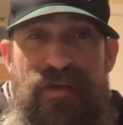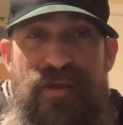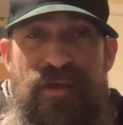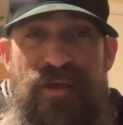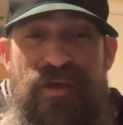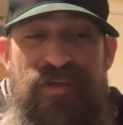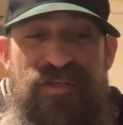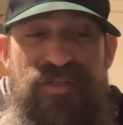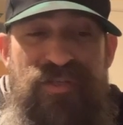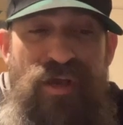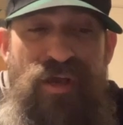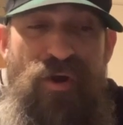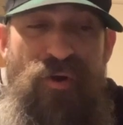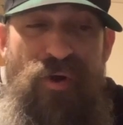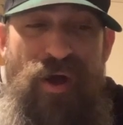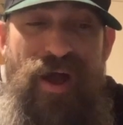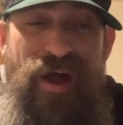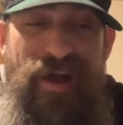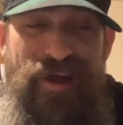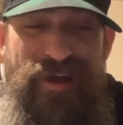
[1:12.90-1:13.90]

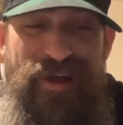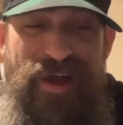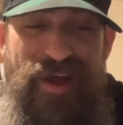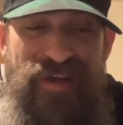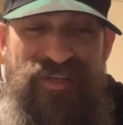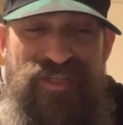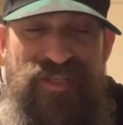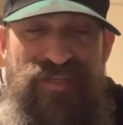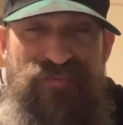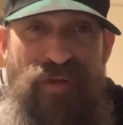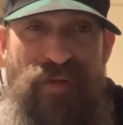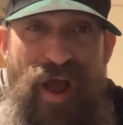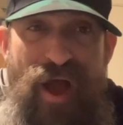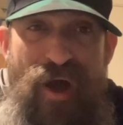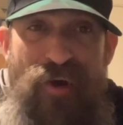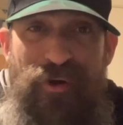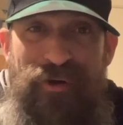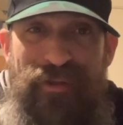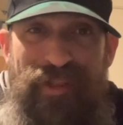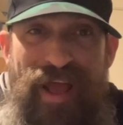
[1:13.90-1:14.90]
So I smile
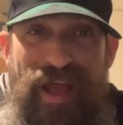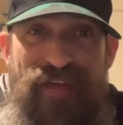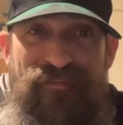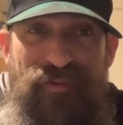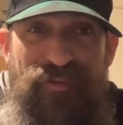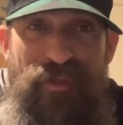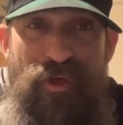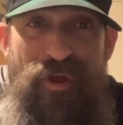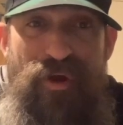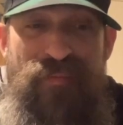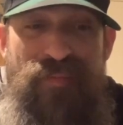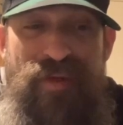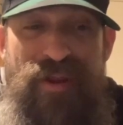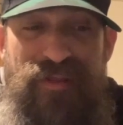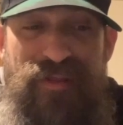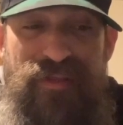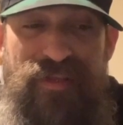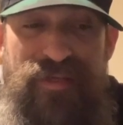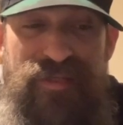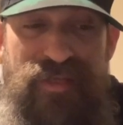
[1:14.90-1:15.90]
or laugh a little bit
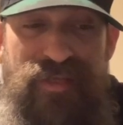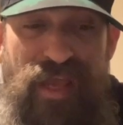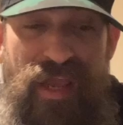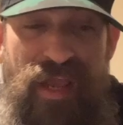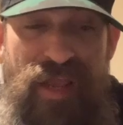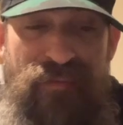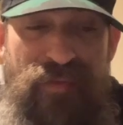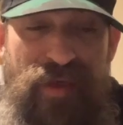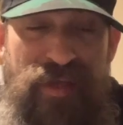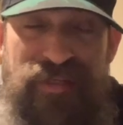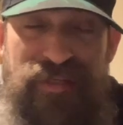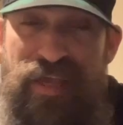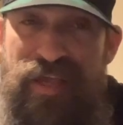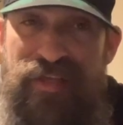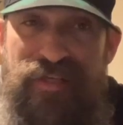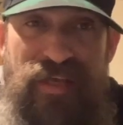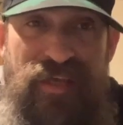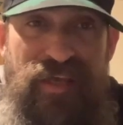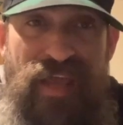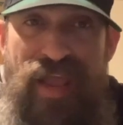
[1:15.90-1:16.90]
at this game. It's
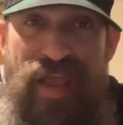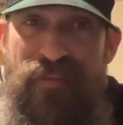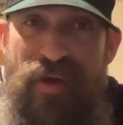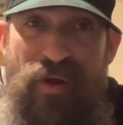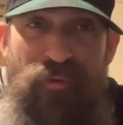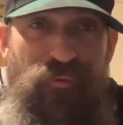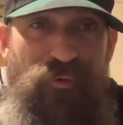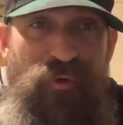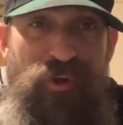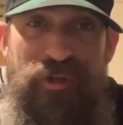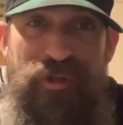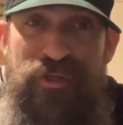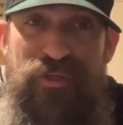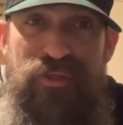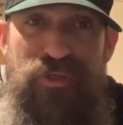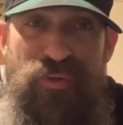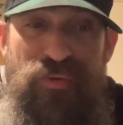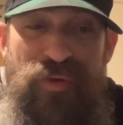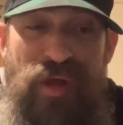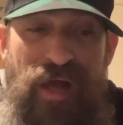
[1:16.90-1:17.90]
it's a game I really
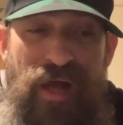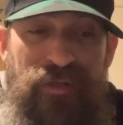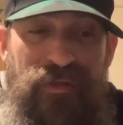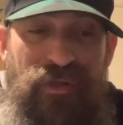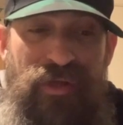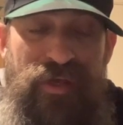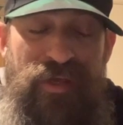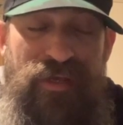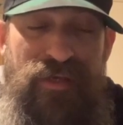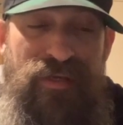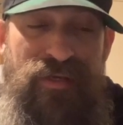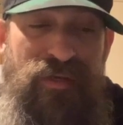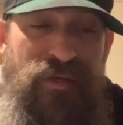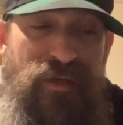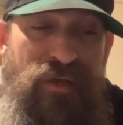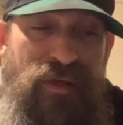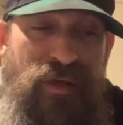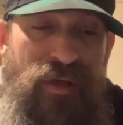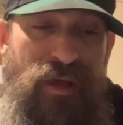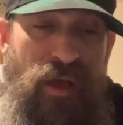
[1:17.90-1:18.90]
do not like.
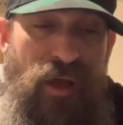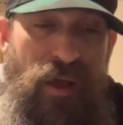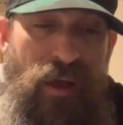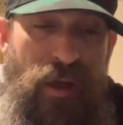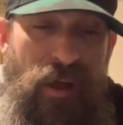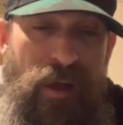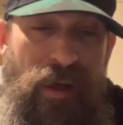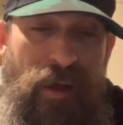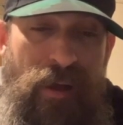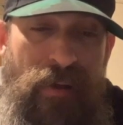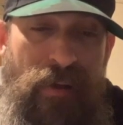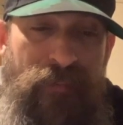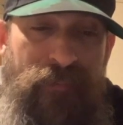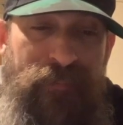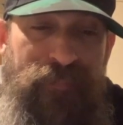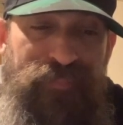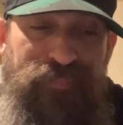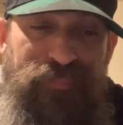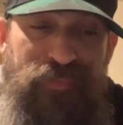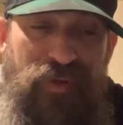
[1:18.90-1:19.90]

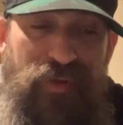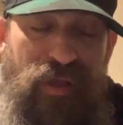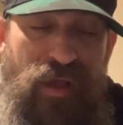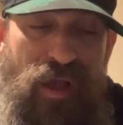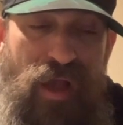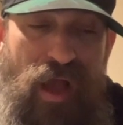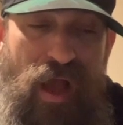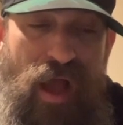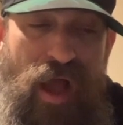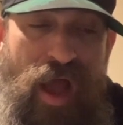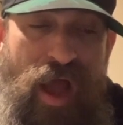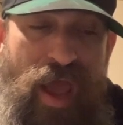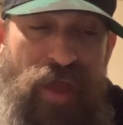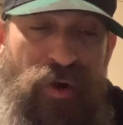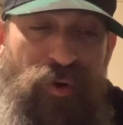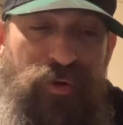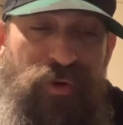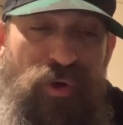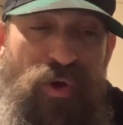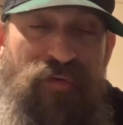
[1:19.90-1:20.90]
Um, I
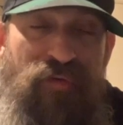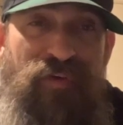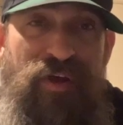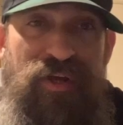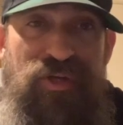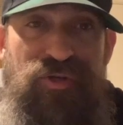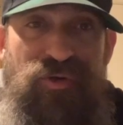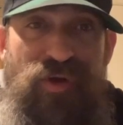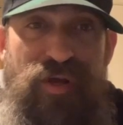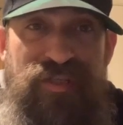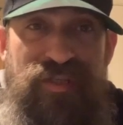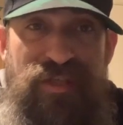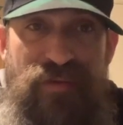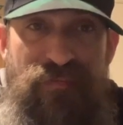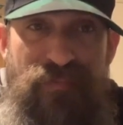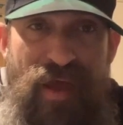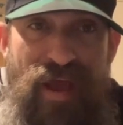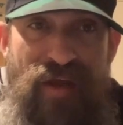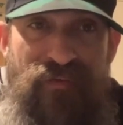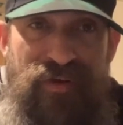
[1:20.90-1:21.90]
don't know if I trust the
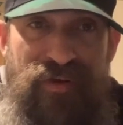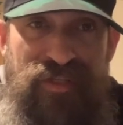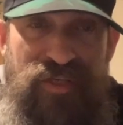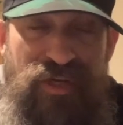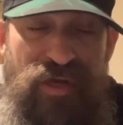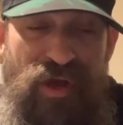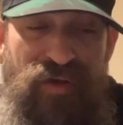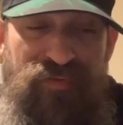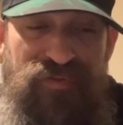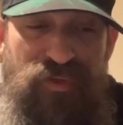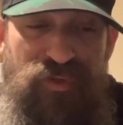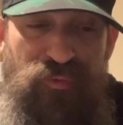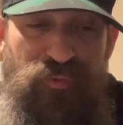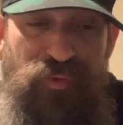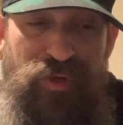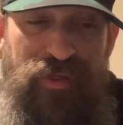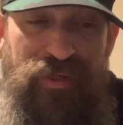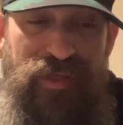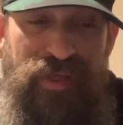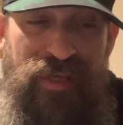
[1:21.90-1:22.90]
Mavericks enough to
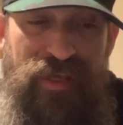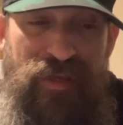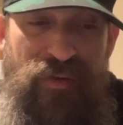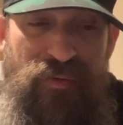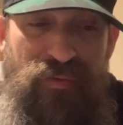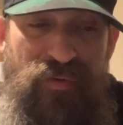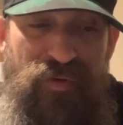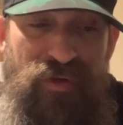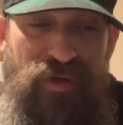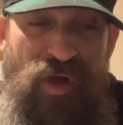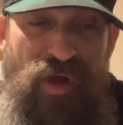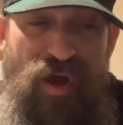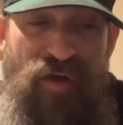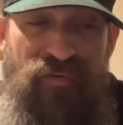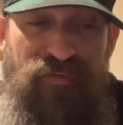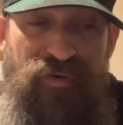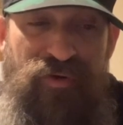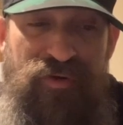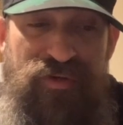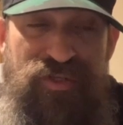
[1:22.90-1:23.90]
really
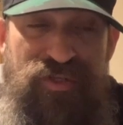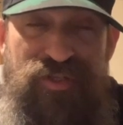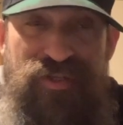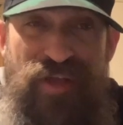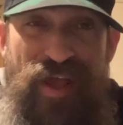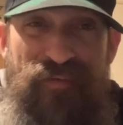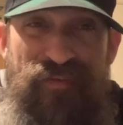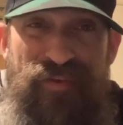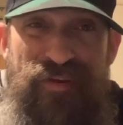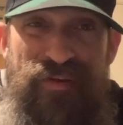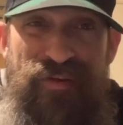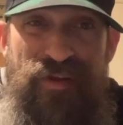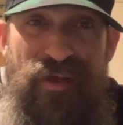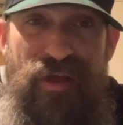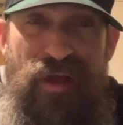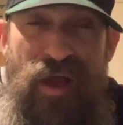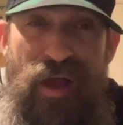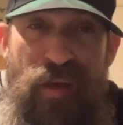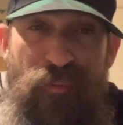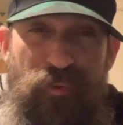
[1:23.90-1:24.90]
cover seven,
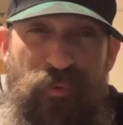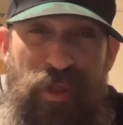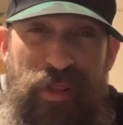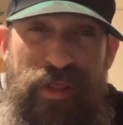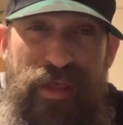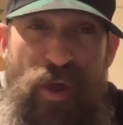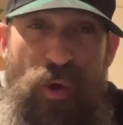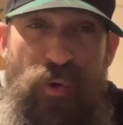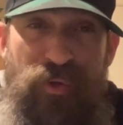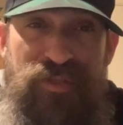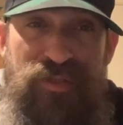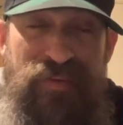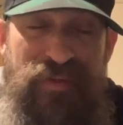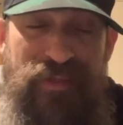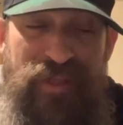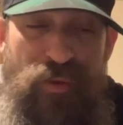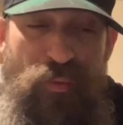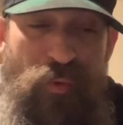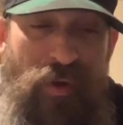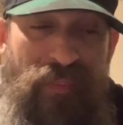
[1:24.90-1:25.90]
um, really
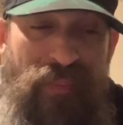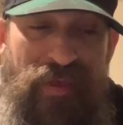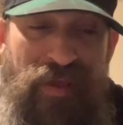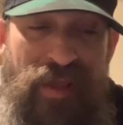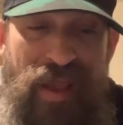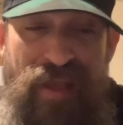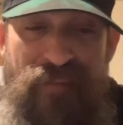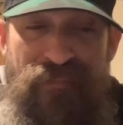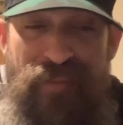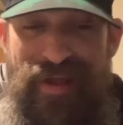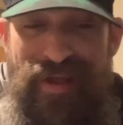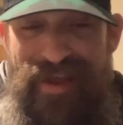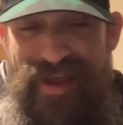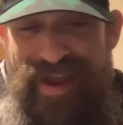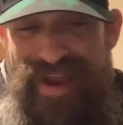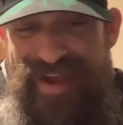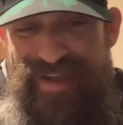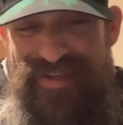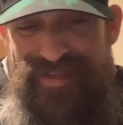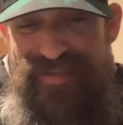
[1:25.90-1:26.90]
ultimately win the game by
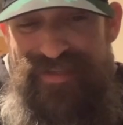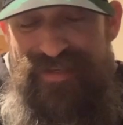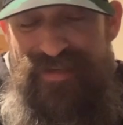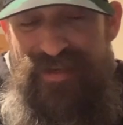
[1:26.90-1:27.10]
eight.